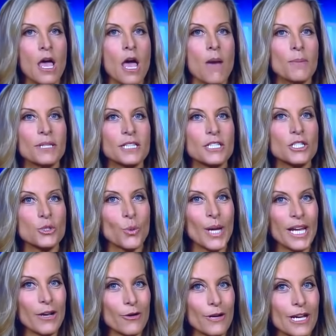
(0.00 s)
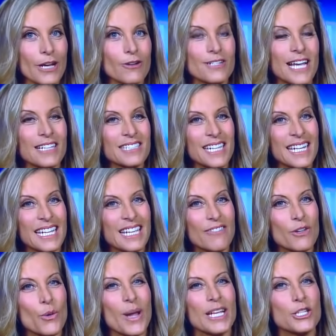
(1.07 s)
But the sweetener here, Dell's going to give
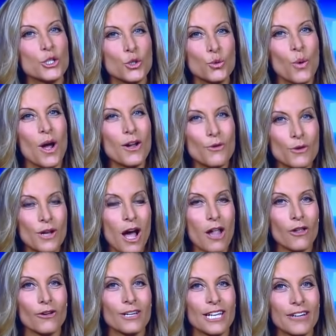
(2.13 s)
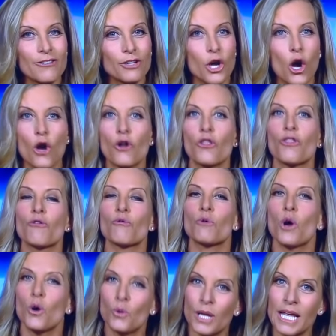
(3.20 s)
you a $200 gift card
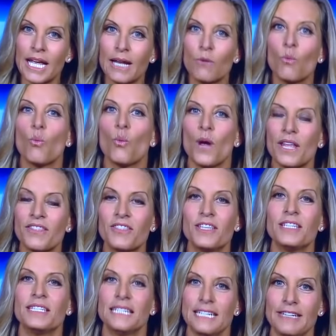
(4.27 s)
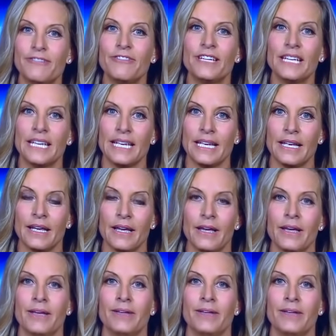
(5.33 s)
thrown in with the TV. Wow